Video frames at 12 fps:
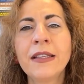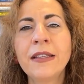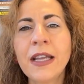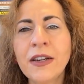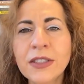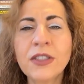
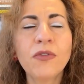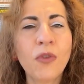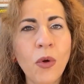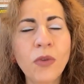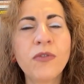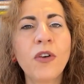there is a
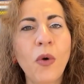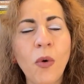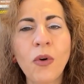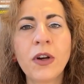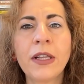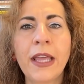role for
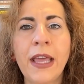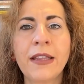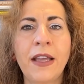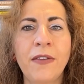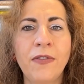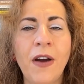oral
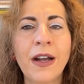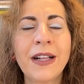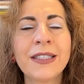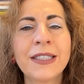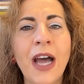antifungals.